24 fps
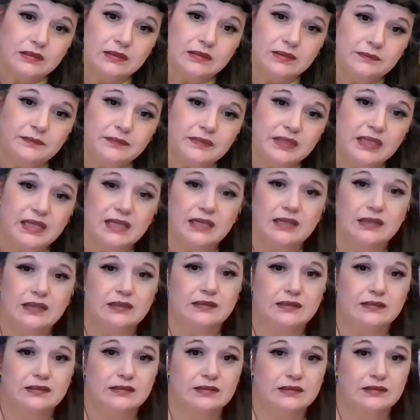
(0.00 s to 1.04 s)

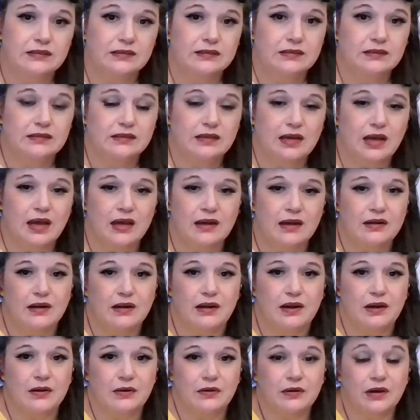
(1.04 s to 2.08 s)
I don't know.
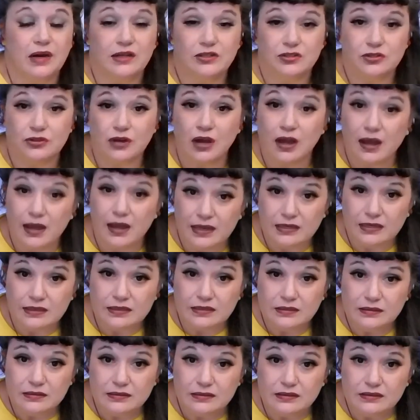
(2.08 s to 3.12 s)
I tried.
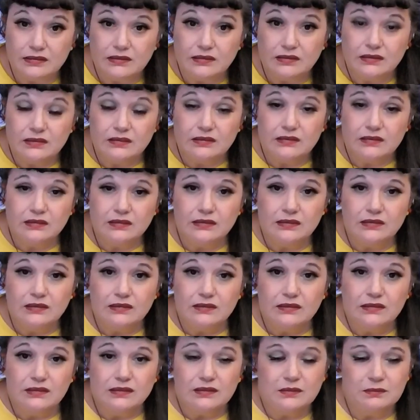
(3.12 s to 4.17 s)

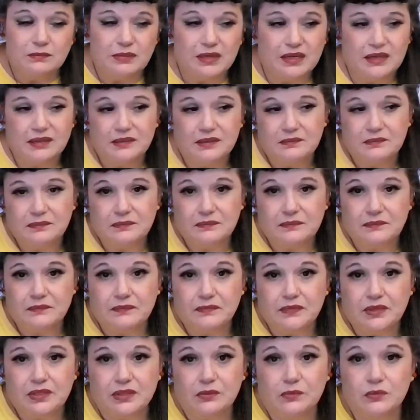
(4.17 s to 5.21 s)
But
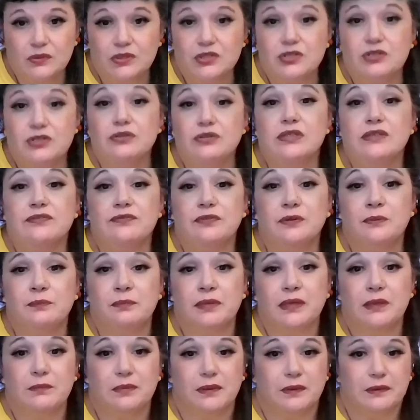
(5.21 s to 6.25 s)
we're two different
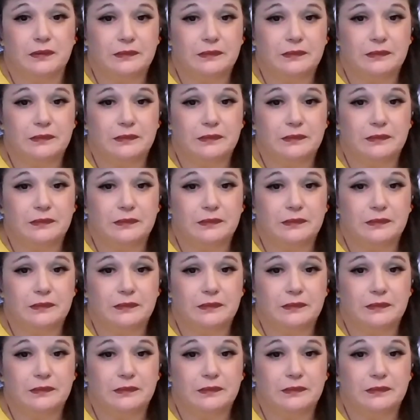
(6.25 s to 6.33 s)
people.